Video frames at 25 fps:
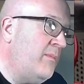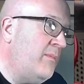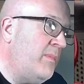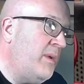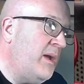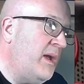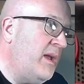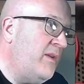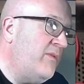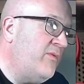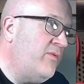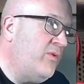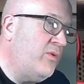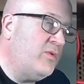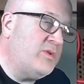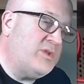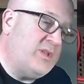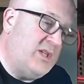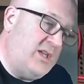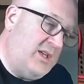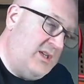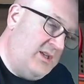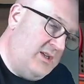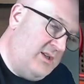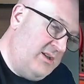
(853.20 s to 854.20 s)
Pin
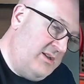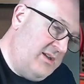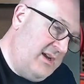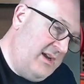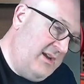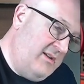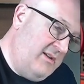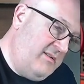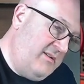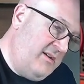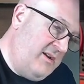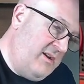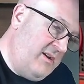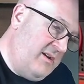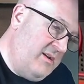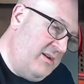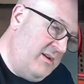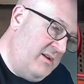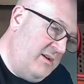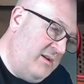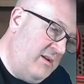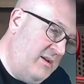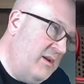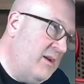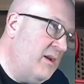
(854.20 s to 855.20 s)
14, data.
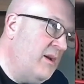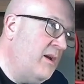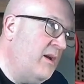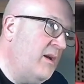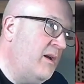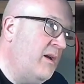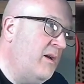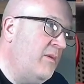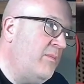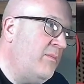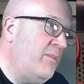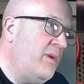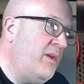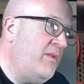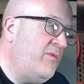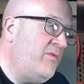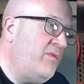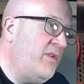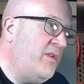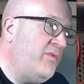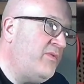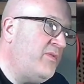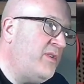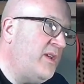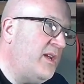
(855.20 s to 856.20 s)
Pin
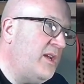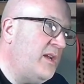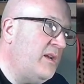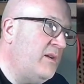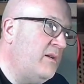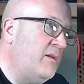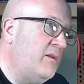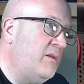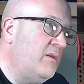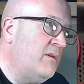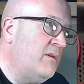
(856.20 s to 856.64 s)
15,